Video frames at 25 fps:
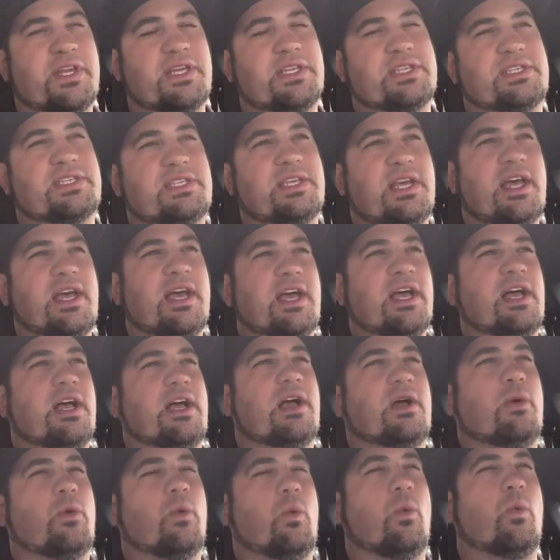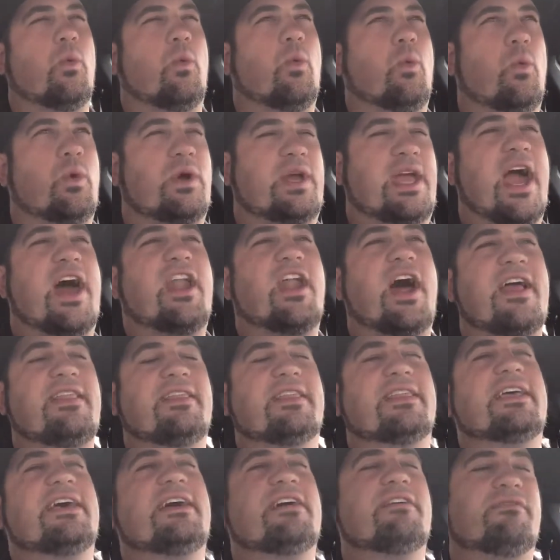is can I
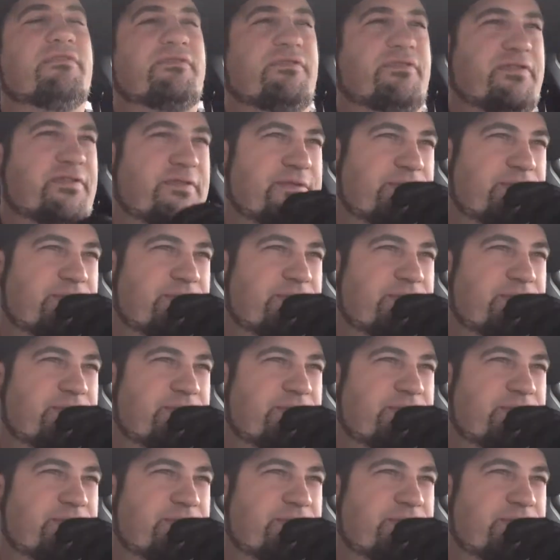live